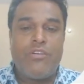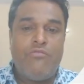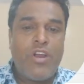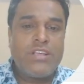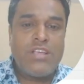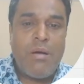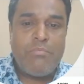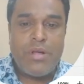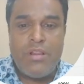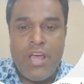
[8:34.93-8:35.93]
For
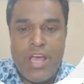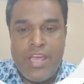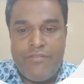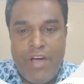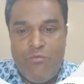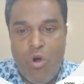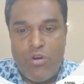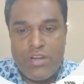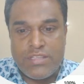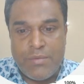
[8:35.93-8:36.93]
example, if I
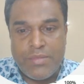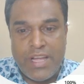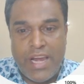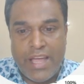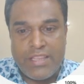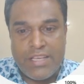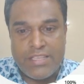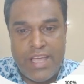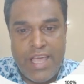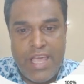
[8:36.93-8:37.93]
want something like this,
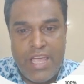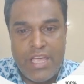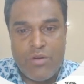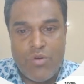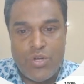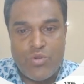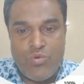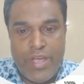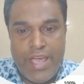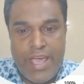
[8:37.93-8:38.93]
A equal
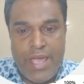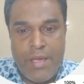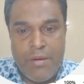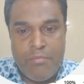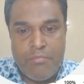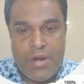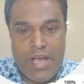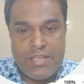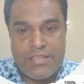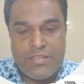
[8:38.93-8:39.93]
to A
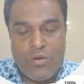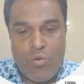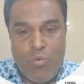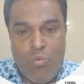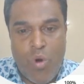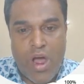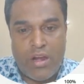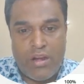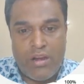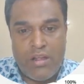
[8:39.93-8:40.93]
plus 1.
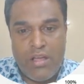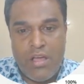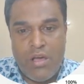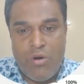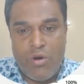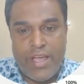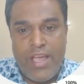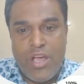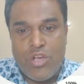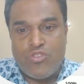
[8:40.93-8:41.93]

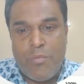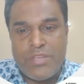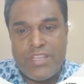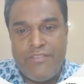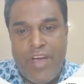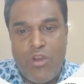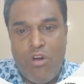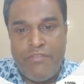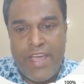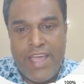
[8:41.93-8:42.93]
Okay, so obviously the value
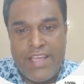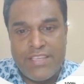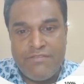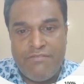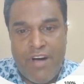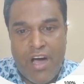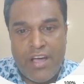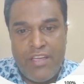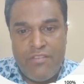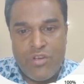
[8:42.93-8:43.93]
of A is
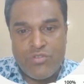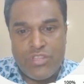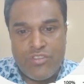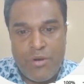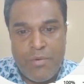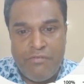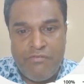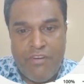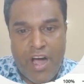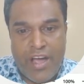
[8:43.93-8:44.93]
5. So this will be
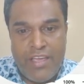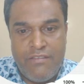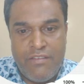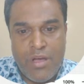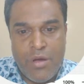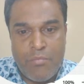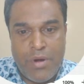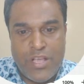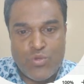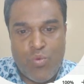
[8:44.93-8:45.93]
5
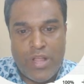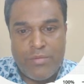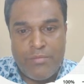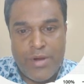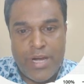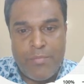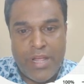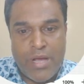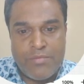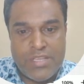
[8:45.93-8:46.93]
plus 1. It
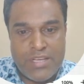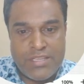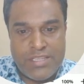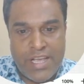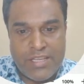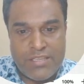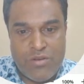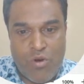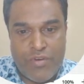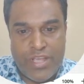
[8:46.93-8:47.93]
becomes 6
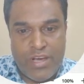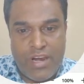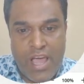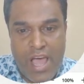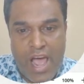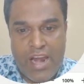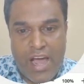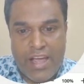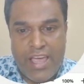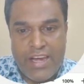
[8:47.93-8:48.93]
over here. And
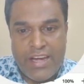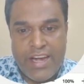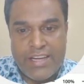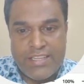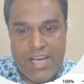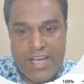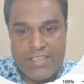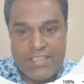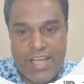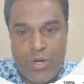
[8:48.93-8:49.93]
again, it gets
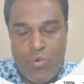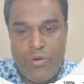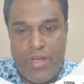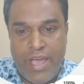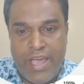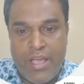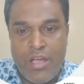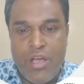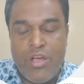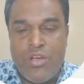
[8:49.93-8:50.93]
assigned to A.
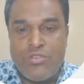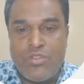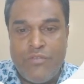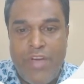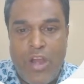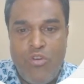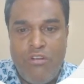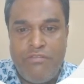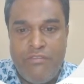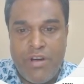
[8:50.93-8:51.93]
So the value
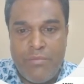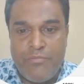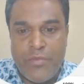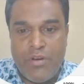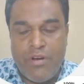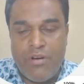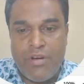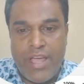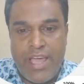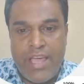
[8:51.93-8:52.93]
of
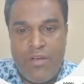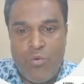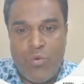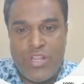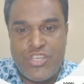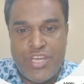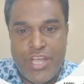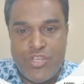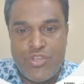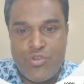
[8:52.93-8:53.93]
A will
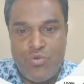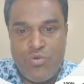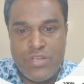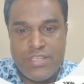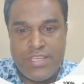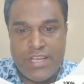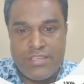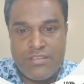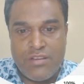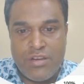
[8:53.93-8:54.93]
change to
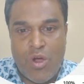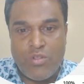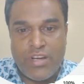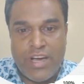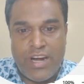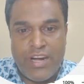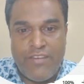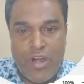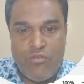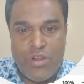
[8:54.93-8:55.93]
6. Now the current
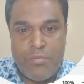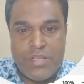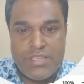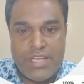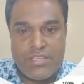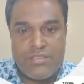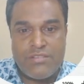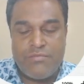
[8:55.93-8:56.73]
value will be 6.